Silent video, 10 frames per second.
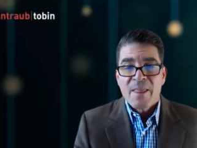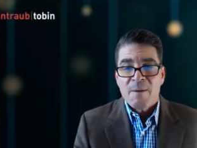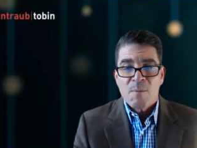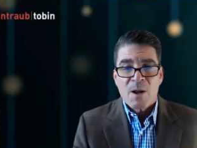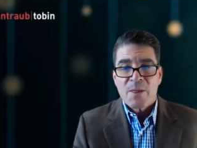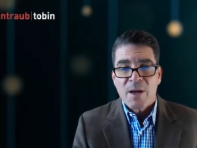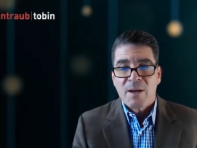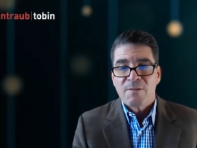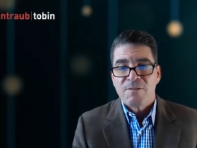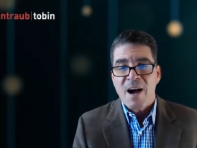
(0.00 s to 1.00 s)
that
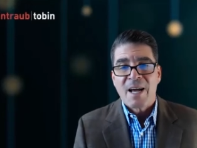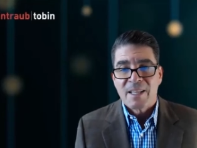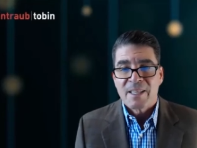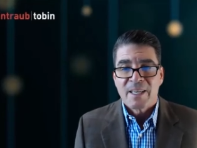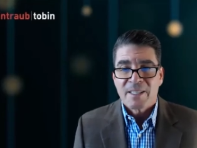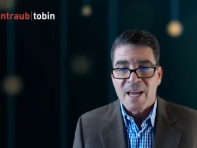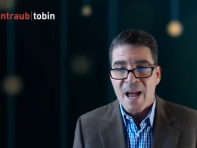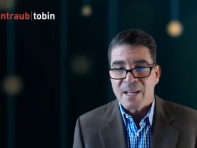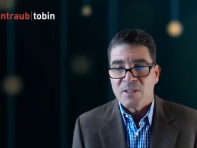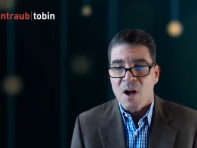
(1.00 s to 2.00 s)
Martha violently
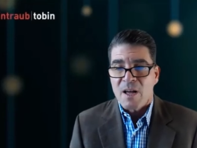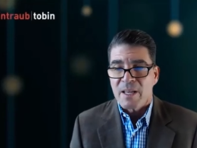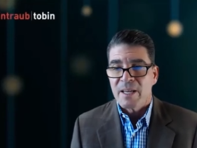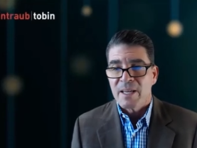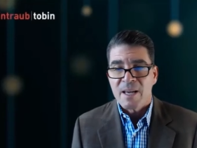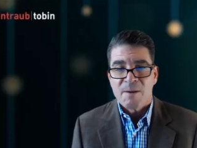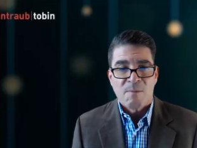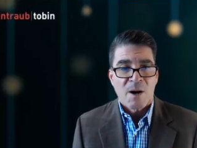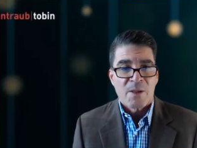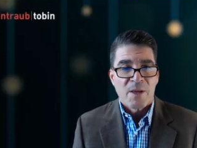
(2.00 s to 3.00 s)
attacked Donnie, and
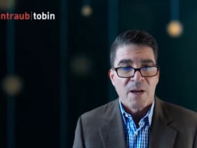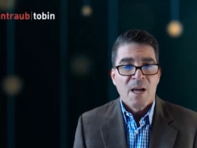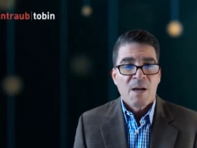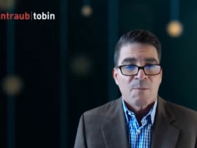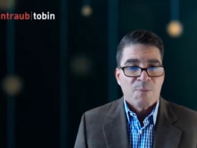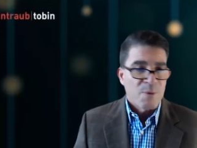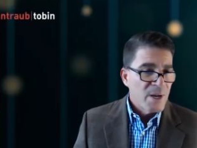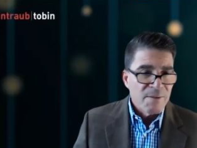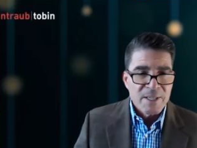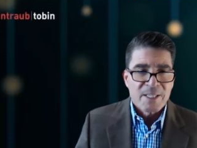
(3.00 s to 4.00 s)
that Martha
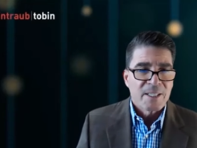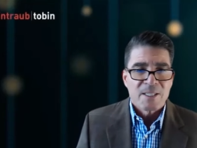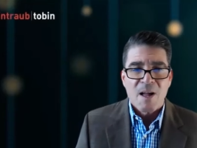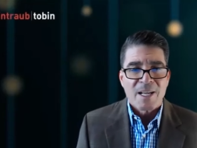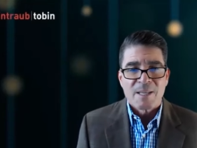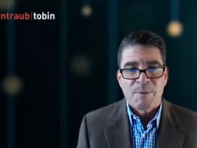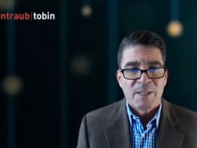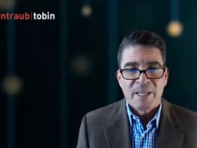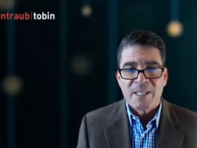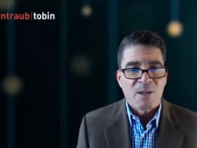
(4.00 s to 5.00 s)
previously stalked a
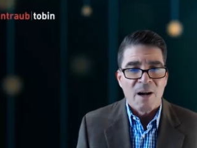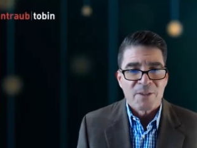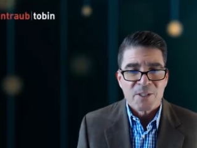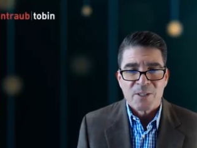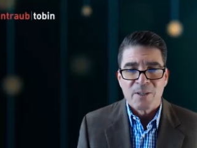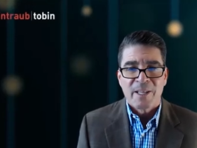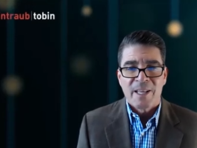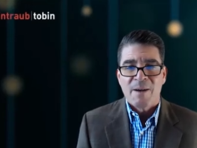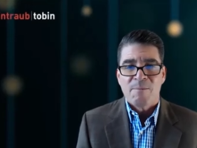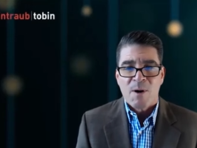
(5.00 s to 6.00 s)
police officer,
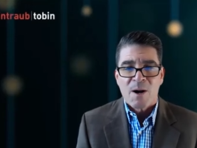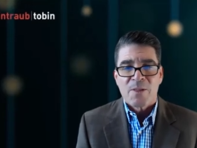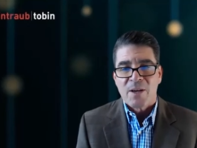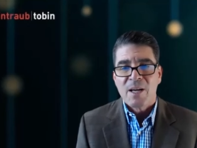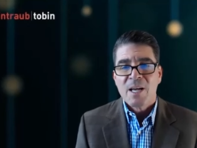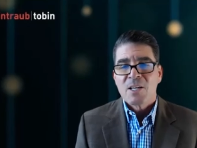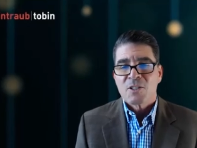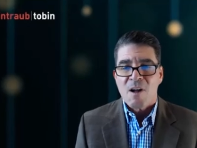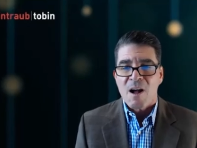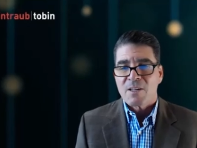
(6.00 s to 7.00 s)
and that Martha
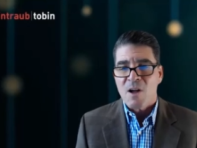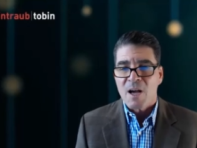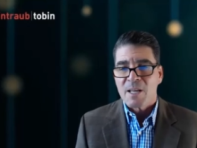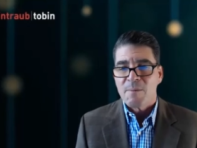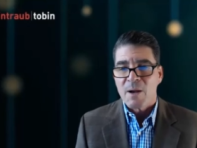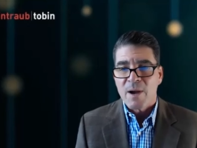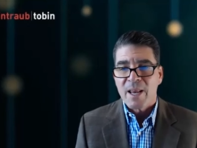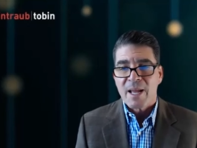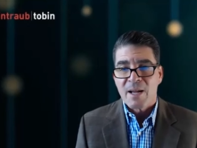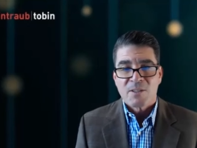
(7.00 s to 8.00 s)
stalked Donnie by
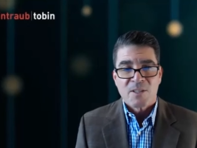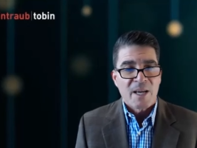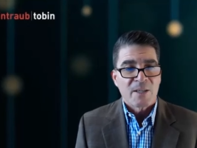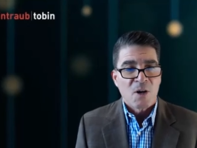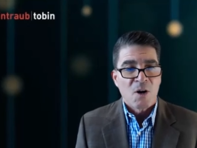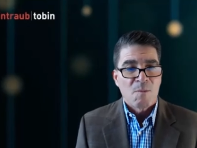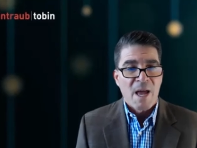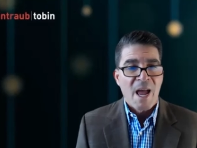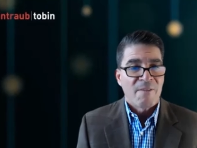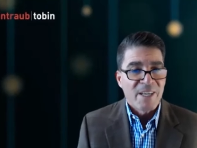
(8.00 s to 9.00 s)
waiting outside his home
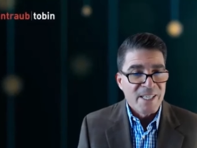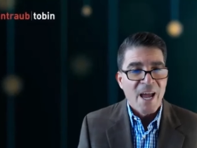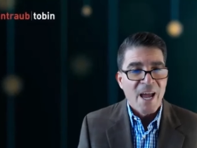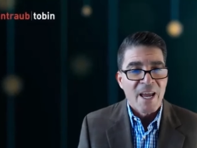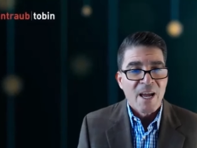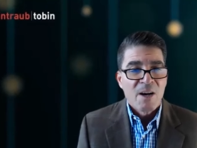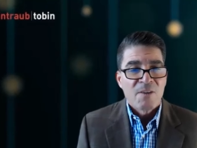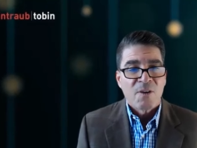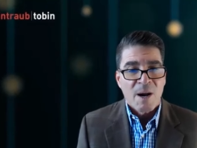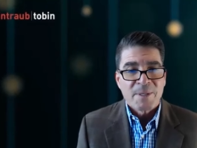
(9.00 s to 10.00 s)
every day
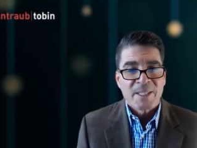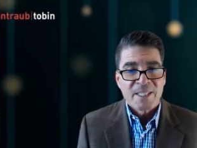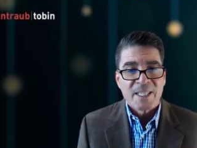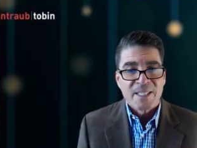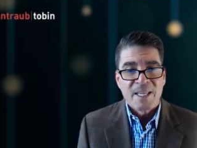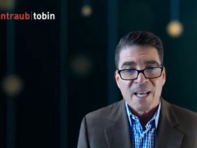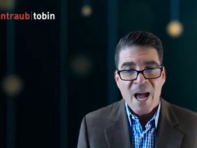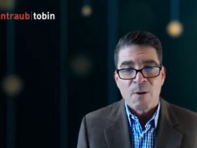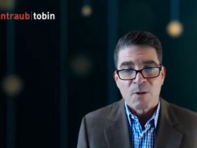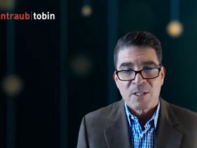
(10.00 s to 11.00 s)
for up to 16
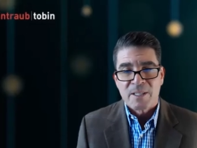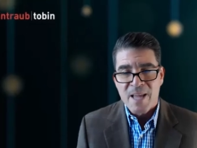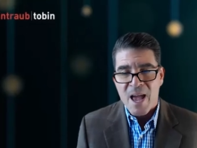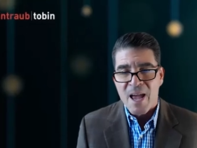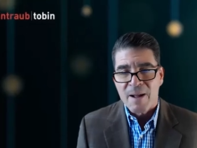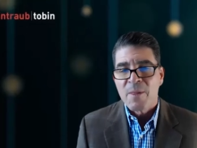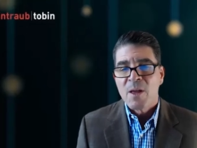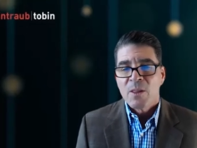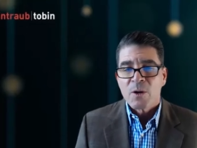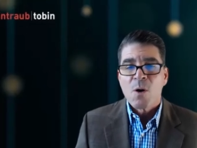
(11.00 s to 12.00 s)
hours a day.
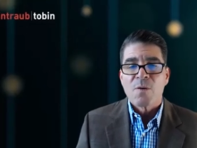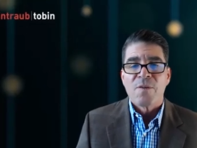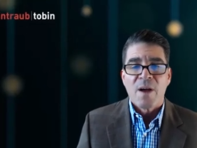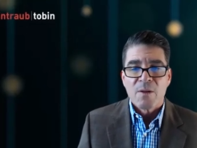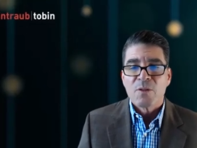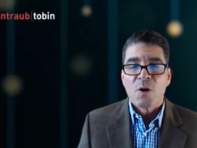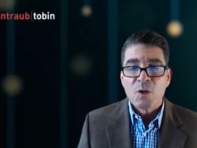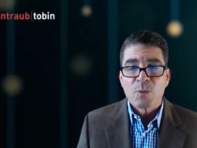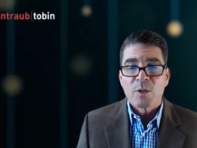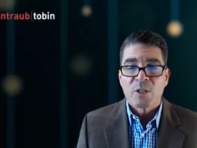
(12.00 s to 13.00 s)
The court found
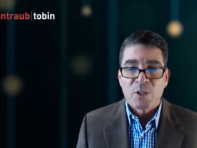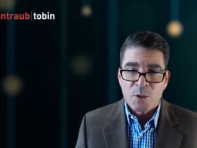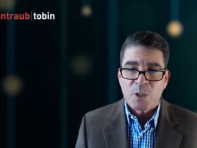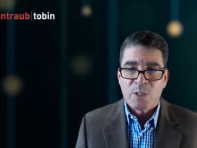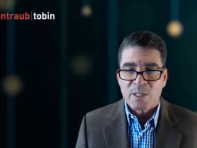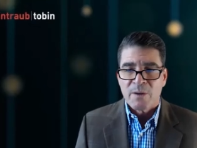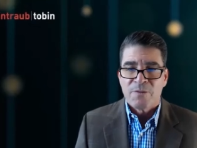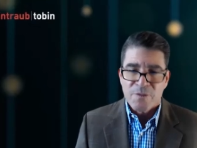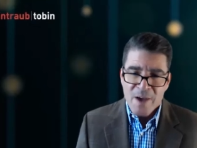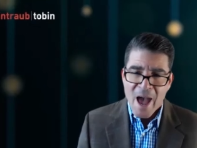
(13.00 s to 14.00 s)
those were assertions
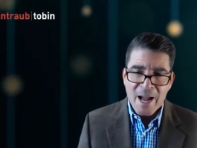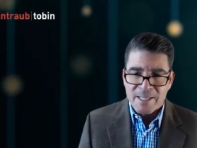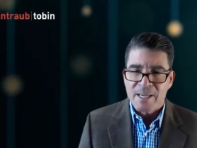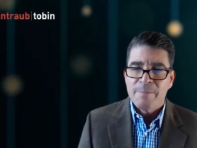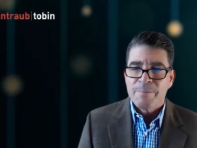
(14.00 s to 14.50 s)
of fact